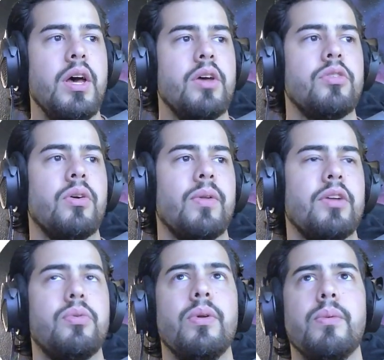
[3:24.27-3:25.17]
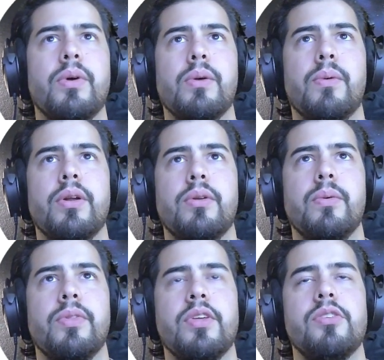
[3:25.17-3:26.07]
So that's really what you want to do
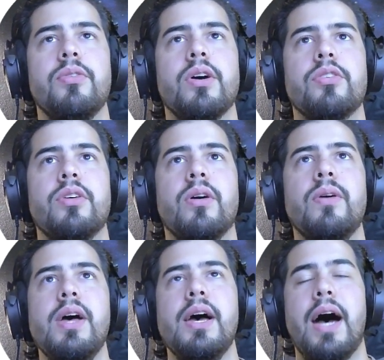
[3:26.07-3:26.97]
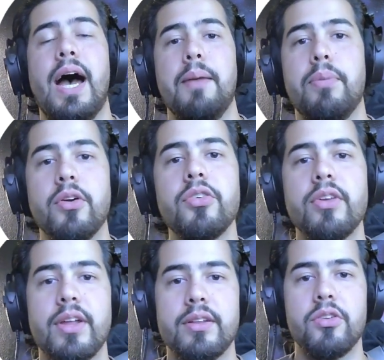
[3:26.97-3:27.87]
with this VSL. I
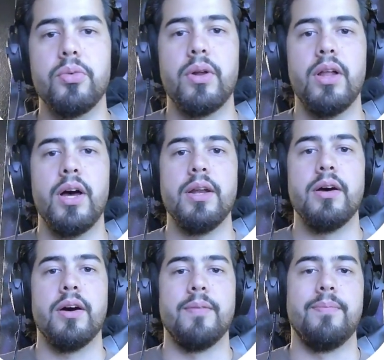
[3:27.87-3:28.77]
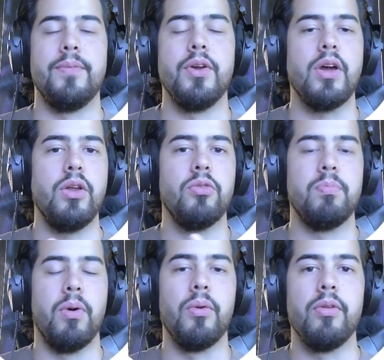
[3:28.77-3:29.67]
personally like this one a lot. You can use
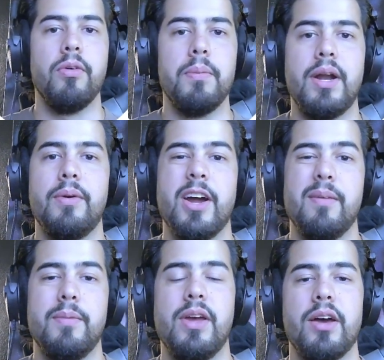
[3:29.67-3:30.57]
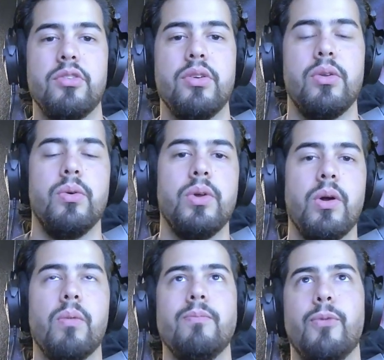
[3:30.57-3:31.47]
both of them, and I recommend you actually do. You
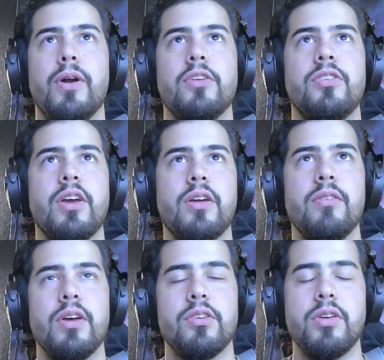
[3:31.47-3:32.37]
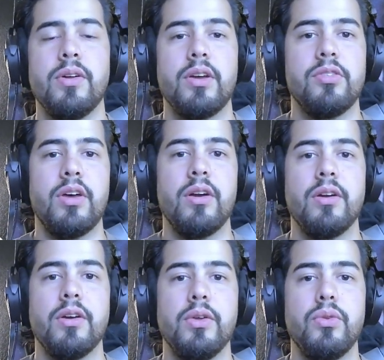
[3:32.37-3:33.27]
don't want to stick your VSL, like I said, on
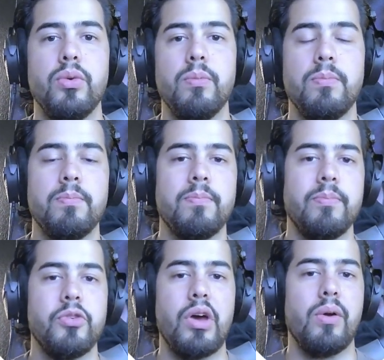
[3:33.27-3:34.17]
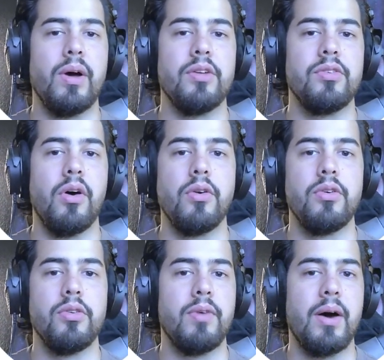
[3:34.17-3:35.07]
a YouTube channel has
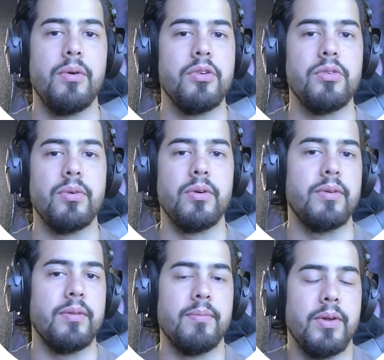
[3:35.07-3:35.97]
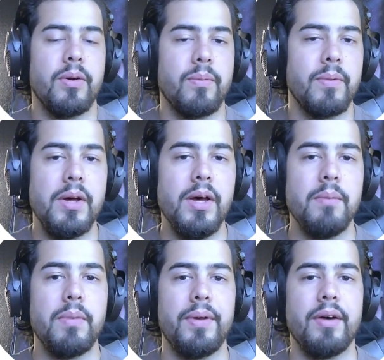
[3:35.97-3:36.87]
hundreds of hours, or
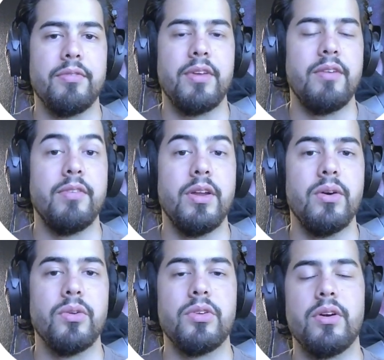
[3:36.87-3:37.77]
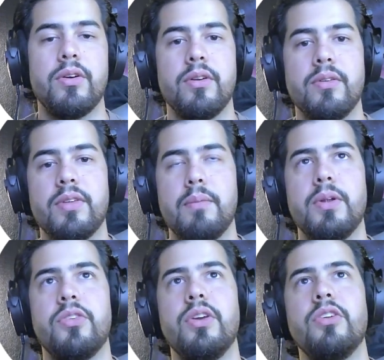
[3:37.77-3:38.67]
maybe you have 10 videos that are 10
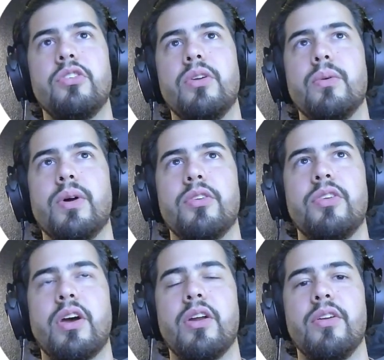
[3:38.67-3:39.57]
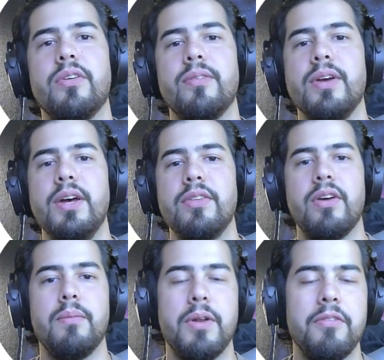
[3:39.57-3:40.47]
minutes each, and you don't want to stick another
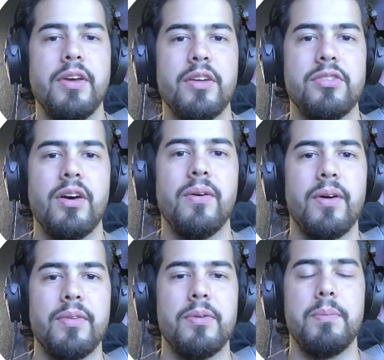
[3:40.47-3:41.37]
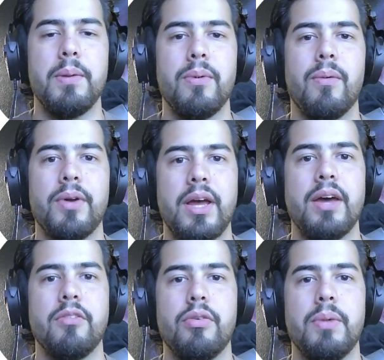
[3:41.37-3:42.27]
10-minute VSL on to people who want to
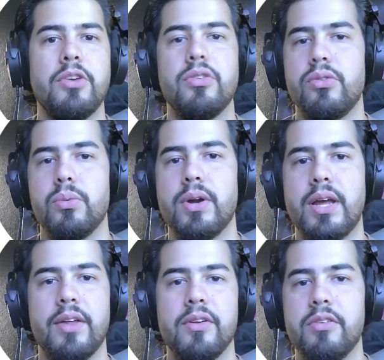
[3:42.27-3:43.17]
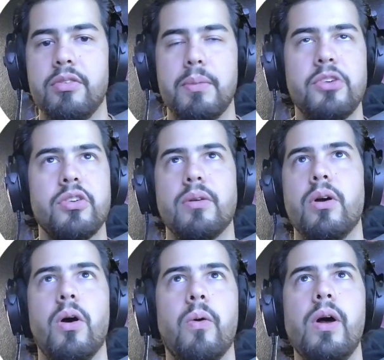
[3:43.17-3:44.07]
get information. You just want to get their information and
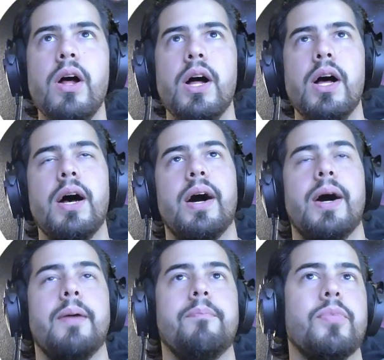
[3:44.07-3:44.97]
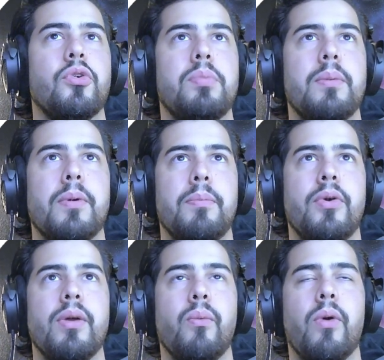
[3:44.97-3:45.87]
go. Those people are
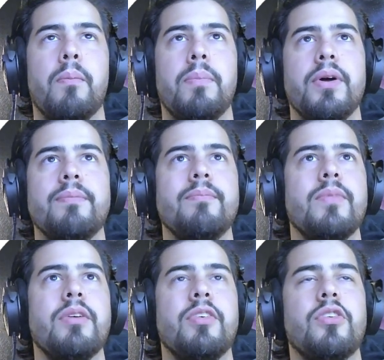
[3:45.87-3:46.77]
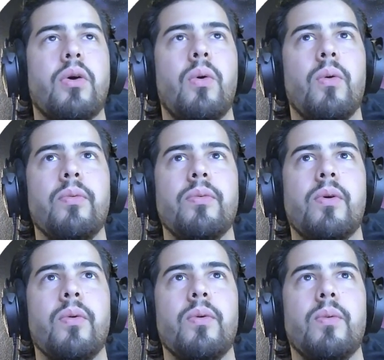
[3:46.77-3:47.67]
pretty warm, but if it's a
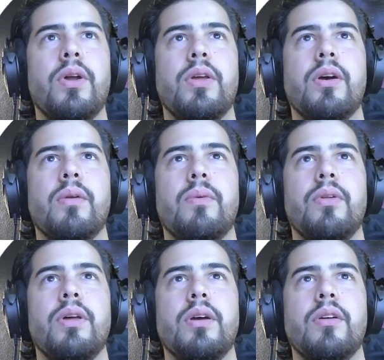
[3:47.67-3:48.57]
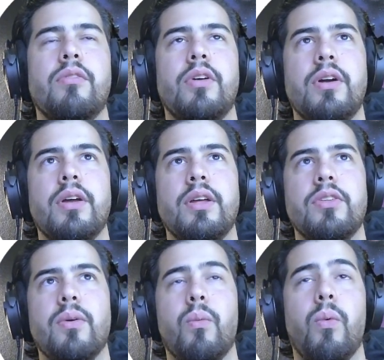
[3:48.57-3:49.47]
colder one, you can really convert
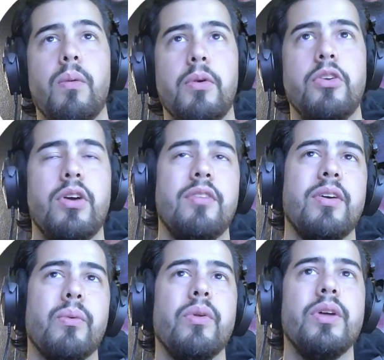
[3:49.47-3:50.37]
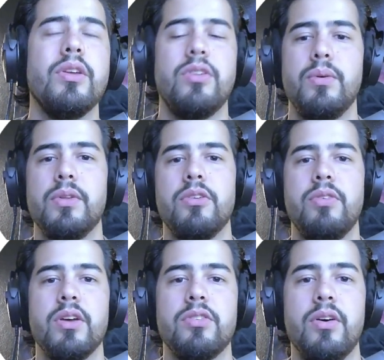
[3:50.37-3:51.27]
into warmer traffic really easy with this
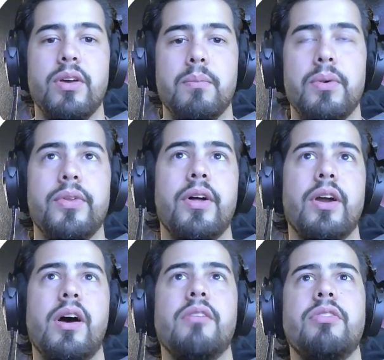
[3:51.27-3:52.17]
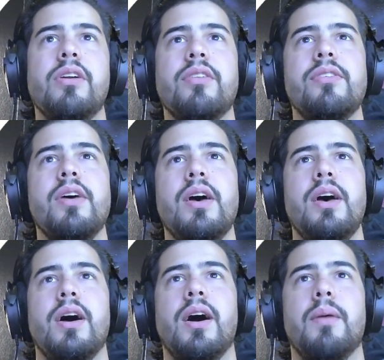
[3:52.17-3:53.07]
VSL. You can build a lot of confidence.
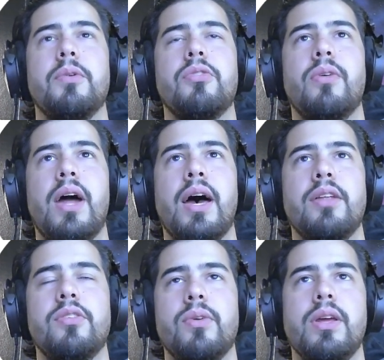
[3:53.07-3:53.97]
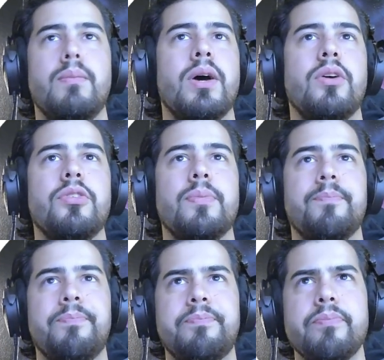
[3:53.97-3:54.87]
It's for ads or emails,
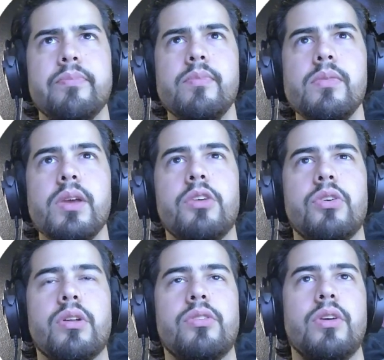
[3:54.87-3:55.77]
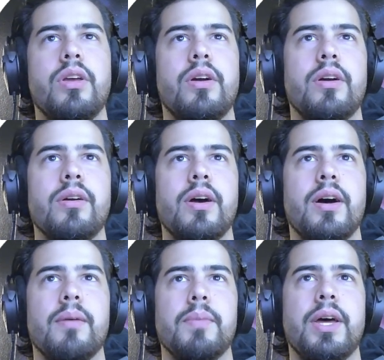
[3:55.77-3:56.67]
as you can see here,
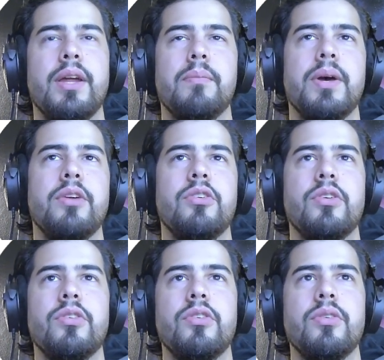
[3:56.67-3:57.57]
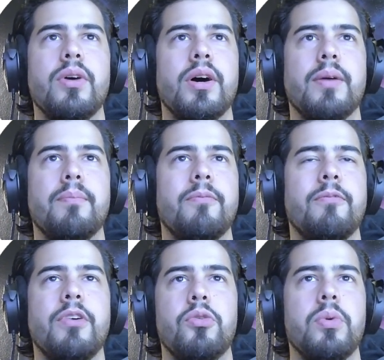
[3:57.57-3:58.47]
landing pages,
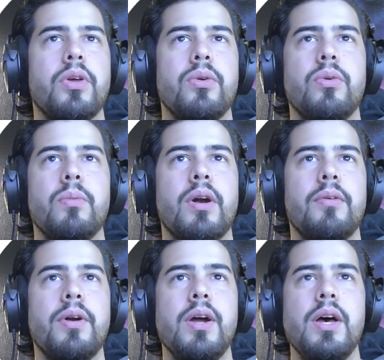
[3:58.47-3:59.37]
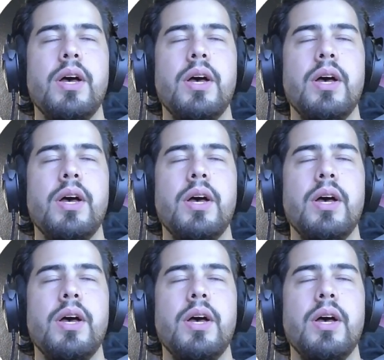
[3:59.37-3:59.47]
Facebook, YouTube, whatever.